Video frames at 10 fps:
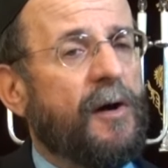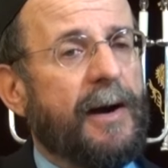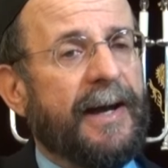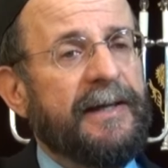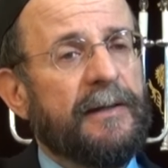
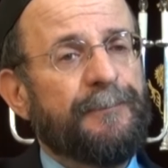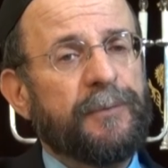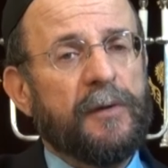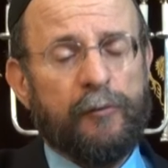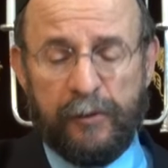eye
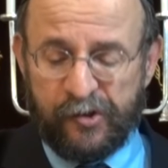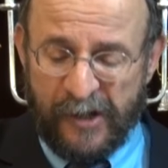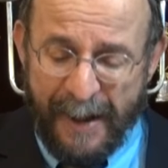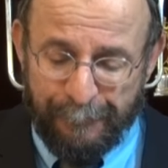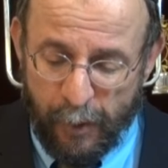or
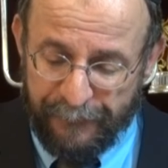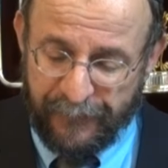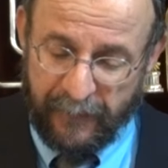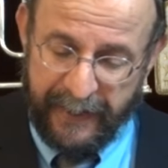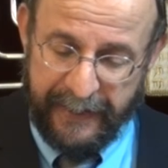chop off
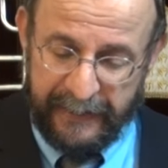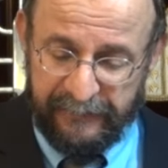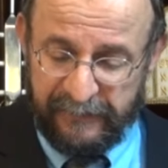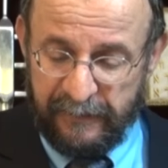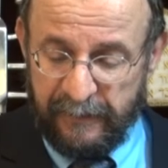their
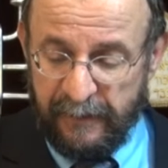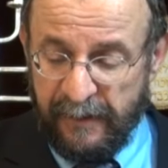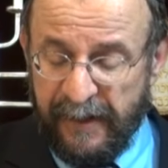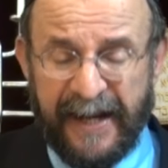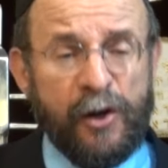hand,
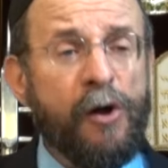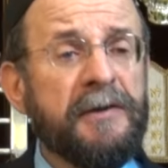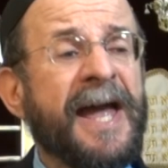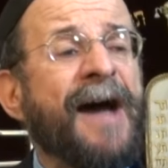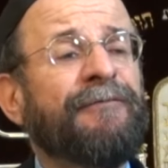and
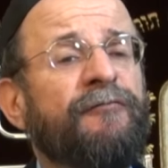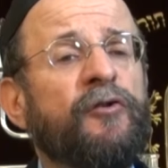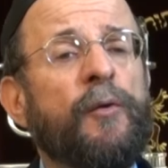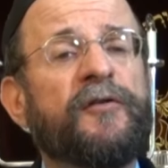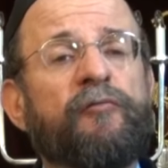all you have to
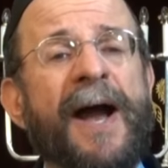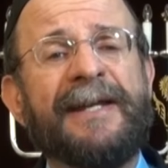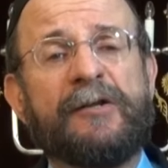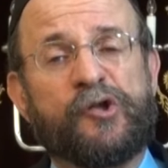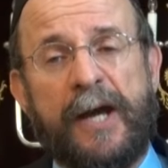do is
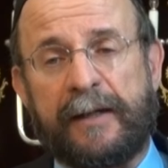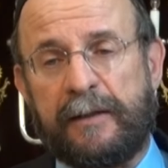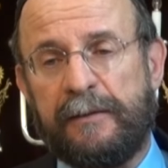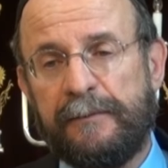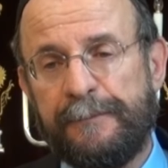write a check.